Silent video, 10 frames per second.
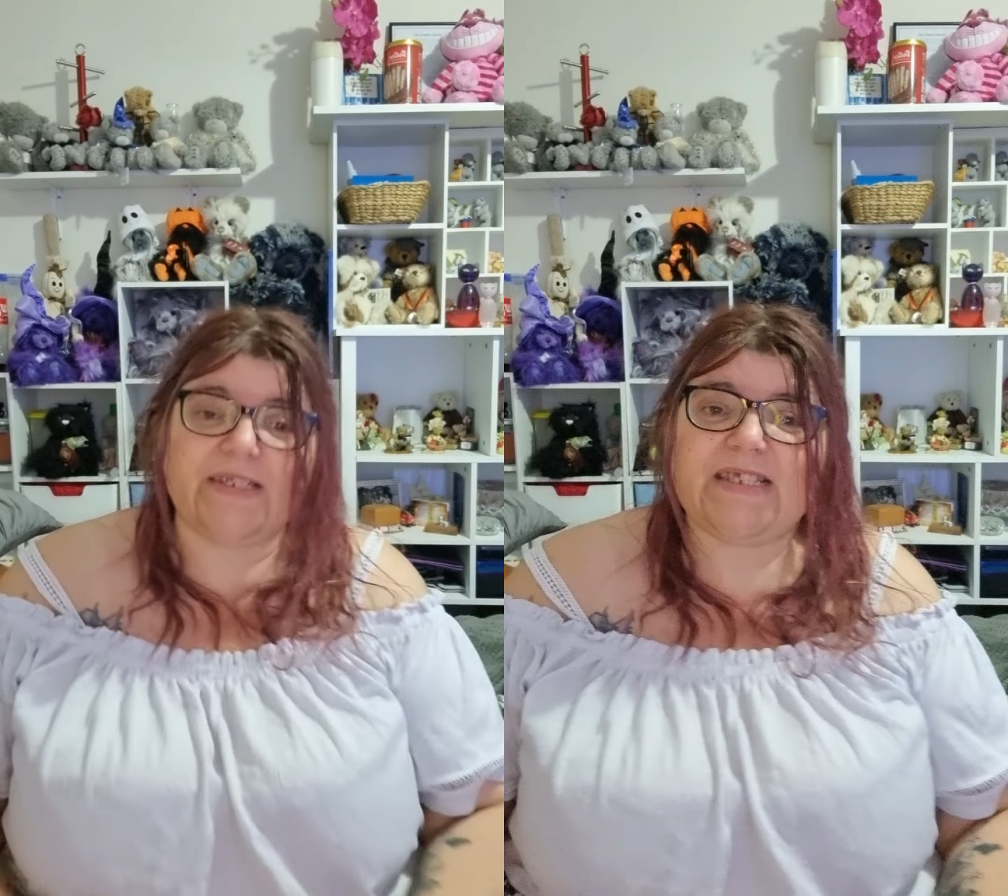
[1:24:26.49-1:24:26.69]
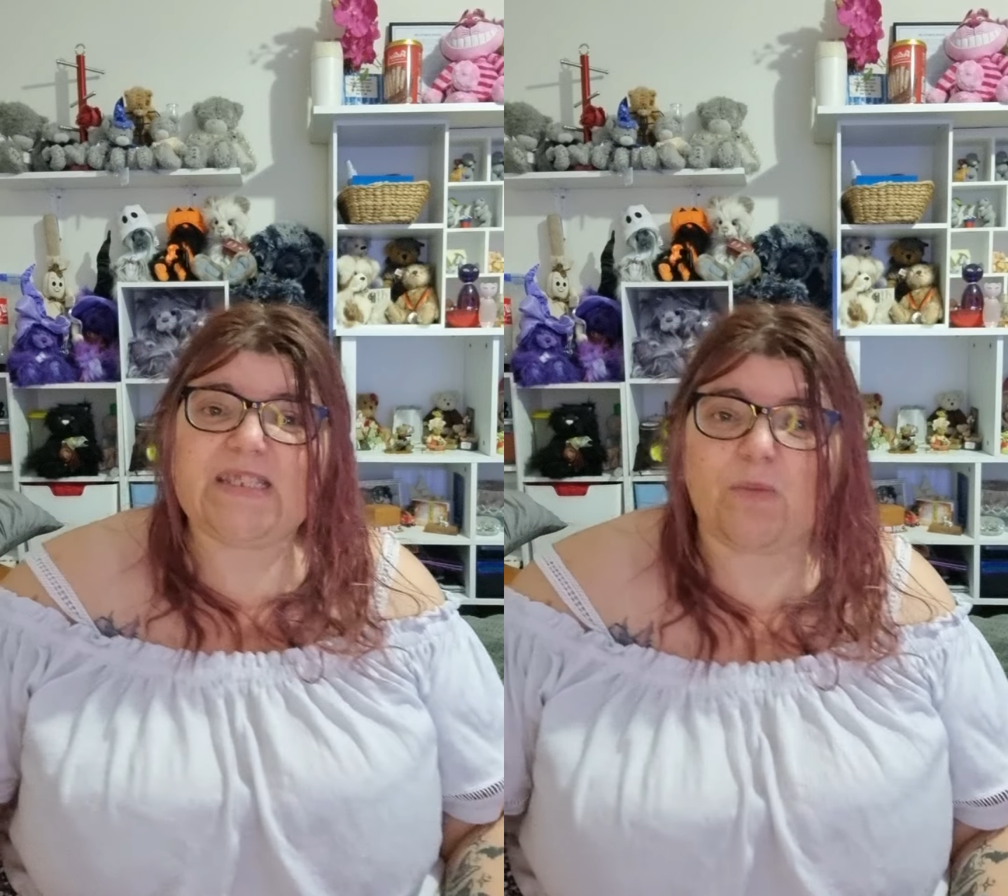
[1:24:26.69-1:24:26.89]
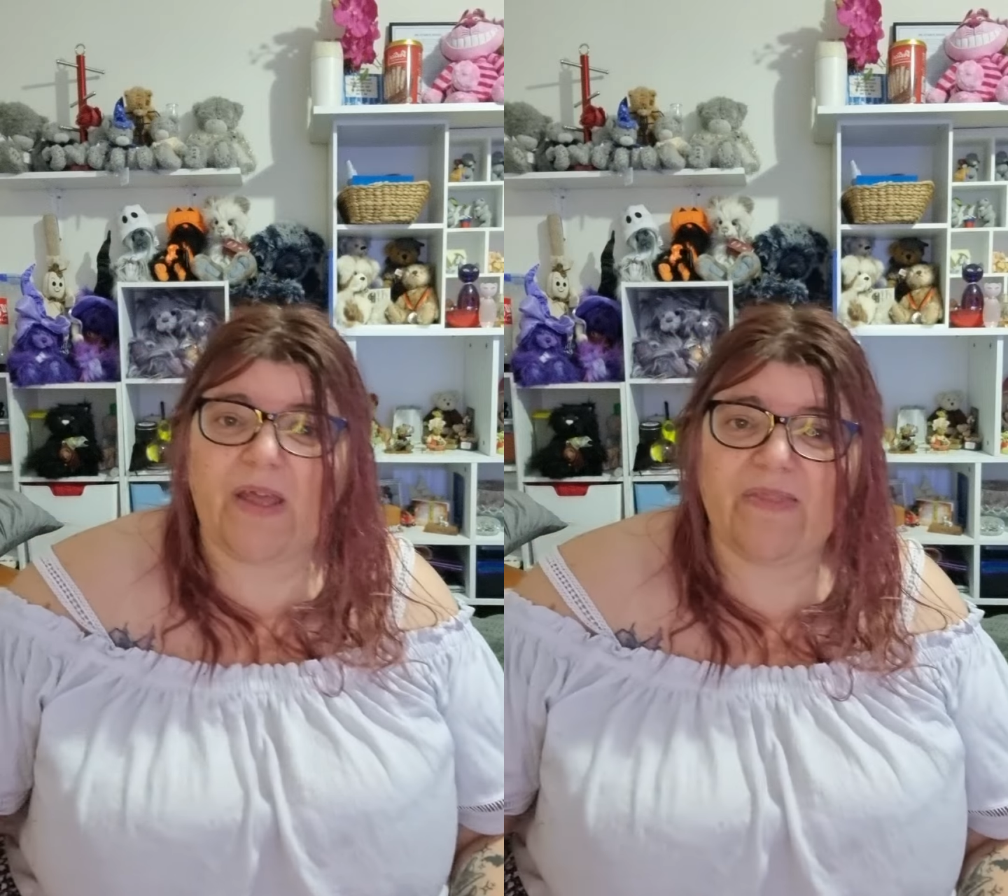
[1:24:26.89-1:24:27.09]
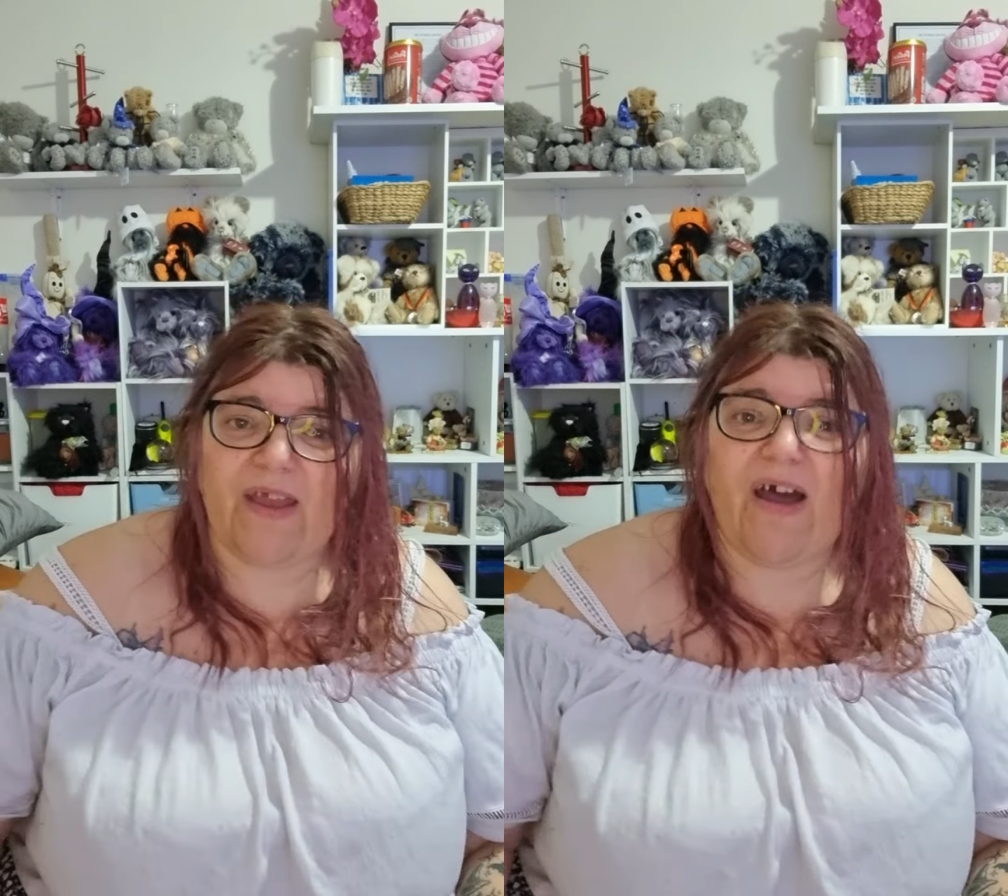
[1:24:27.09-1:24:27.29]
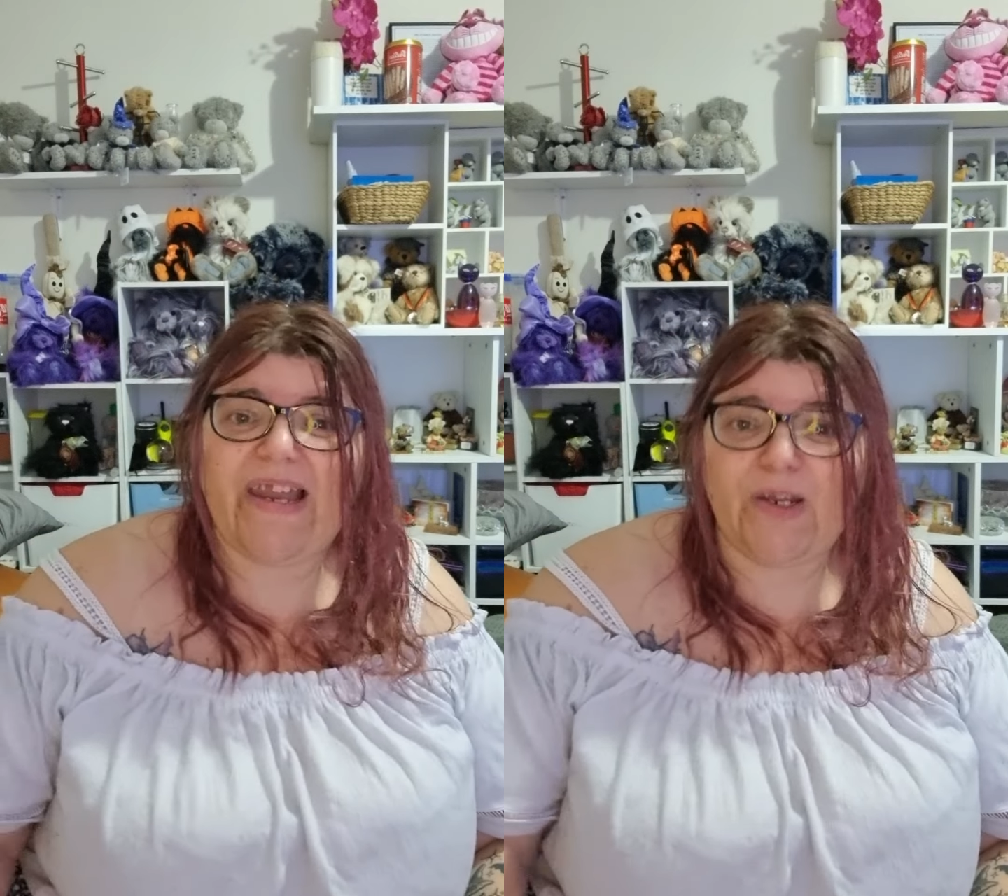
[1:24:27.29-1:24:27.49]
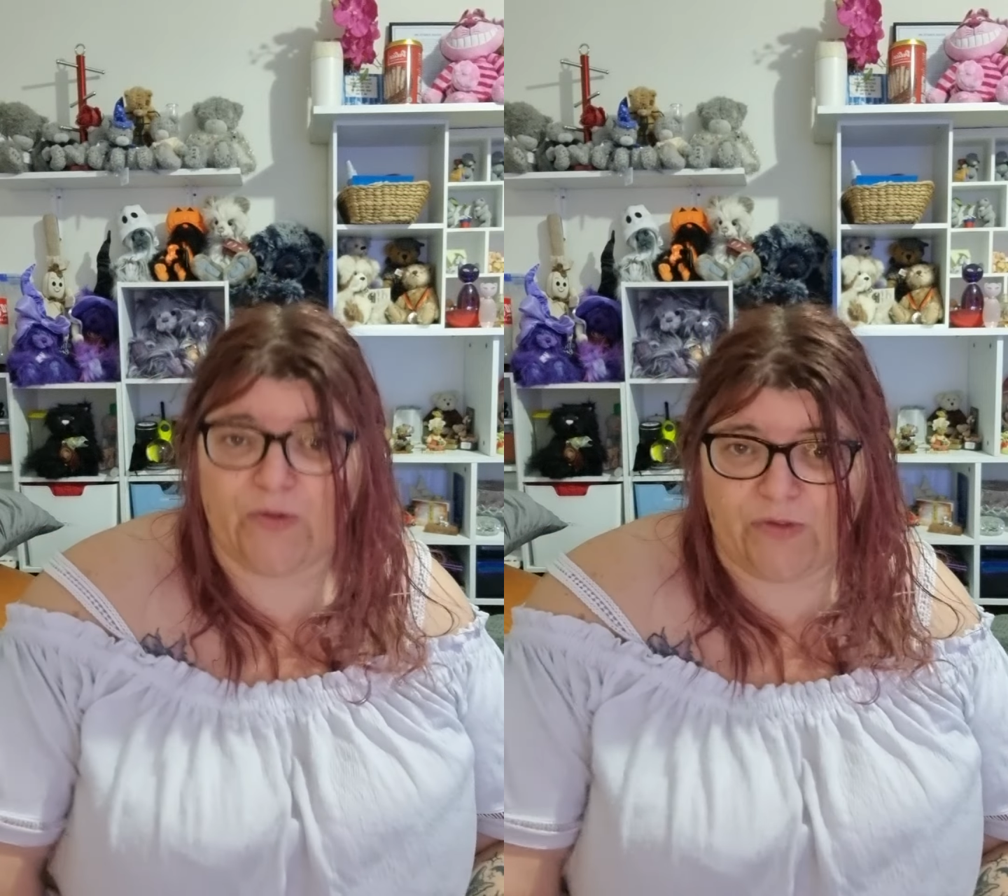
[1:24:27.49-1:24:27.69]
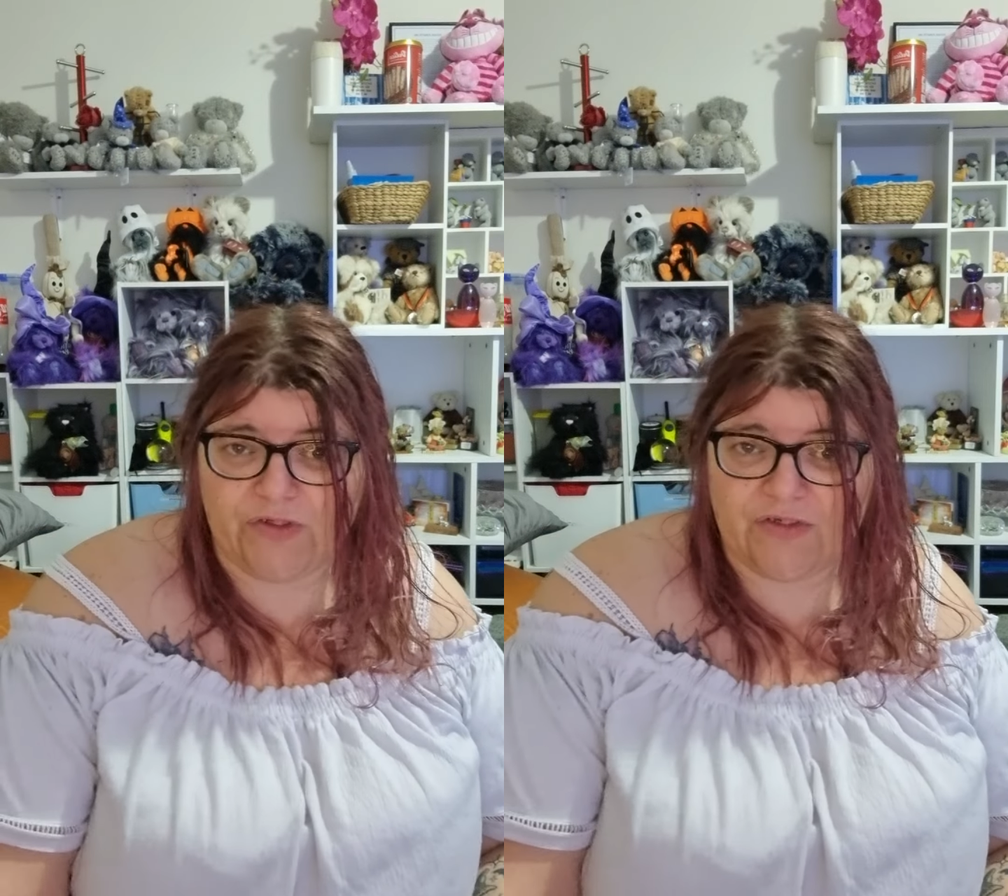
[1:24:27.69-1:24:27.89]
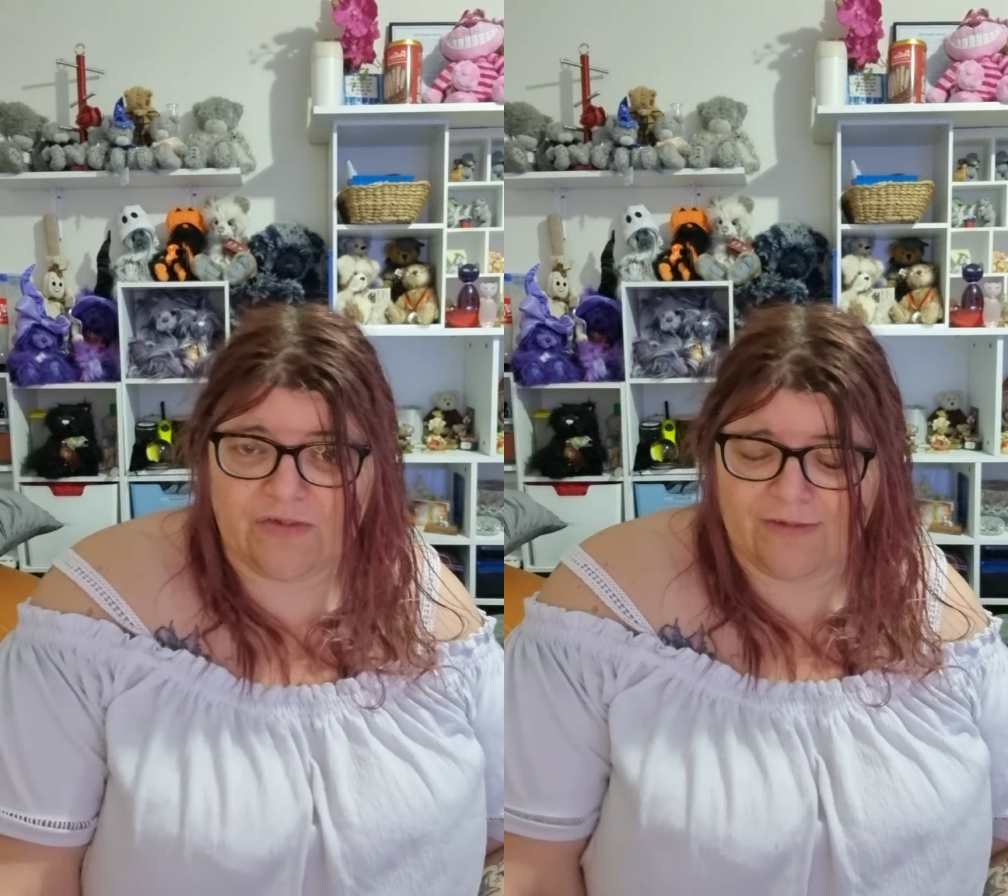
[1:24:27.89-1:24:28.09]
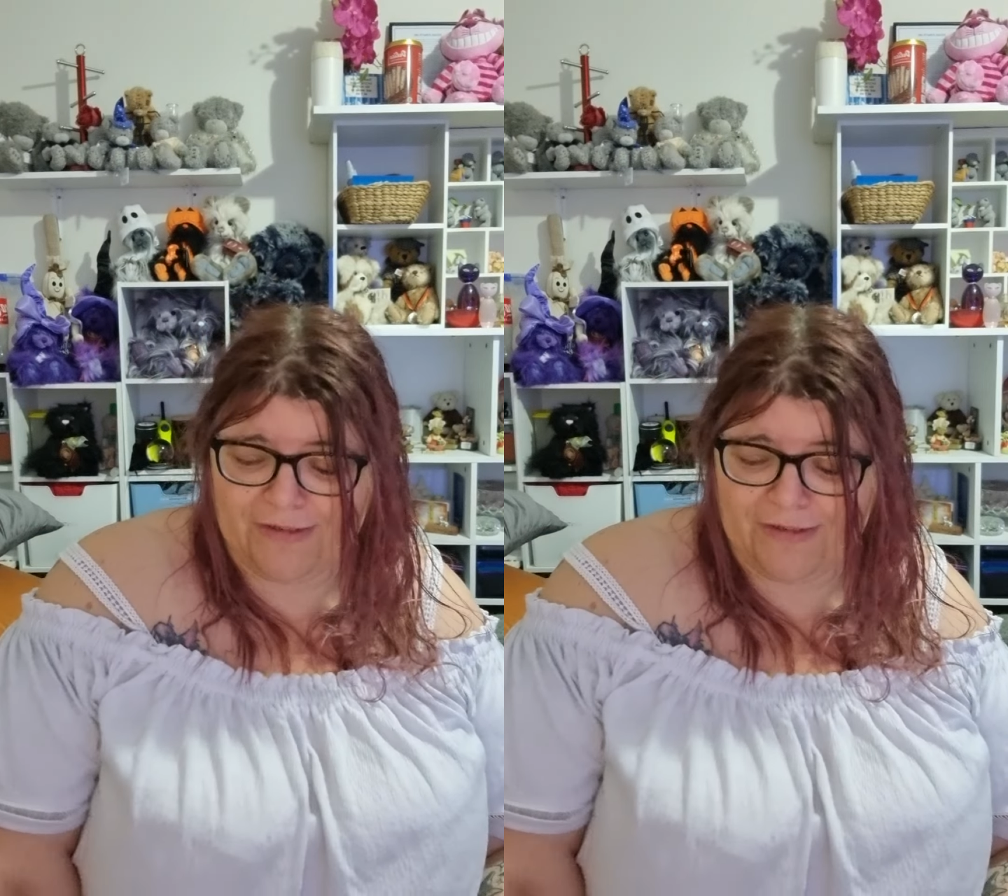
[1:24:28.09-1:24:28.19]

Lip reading: This is the one that I learnt